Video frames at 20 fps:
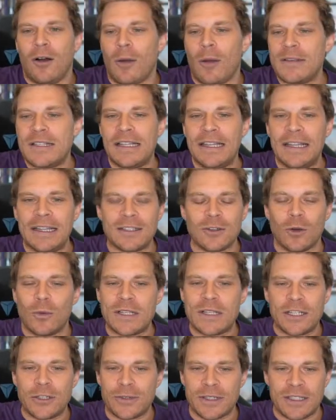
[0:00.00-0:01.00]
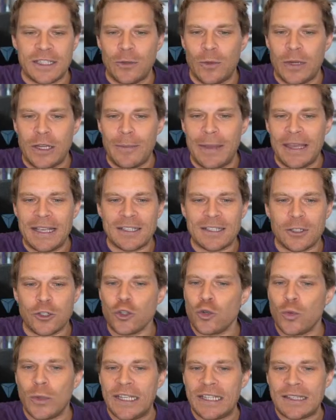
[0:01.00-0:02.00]
obviously it's always interesting when you make
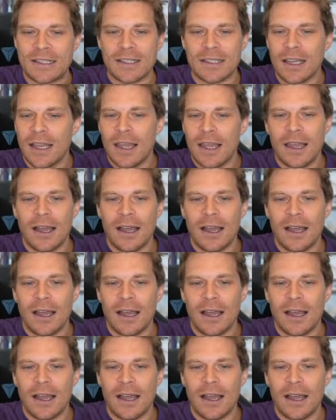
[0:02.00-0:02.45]
such tweets.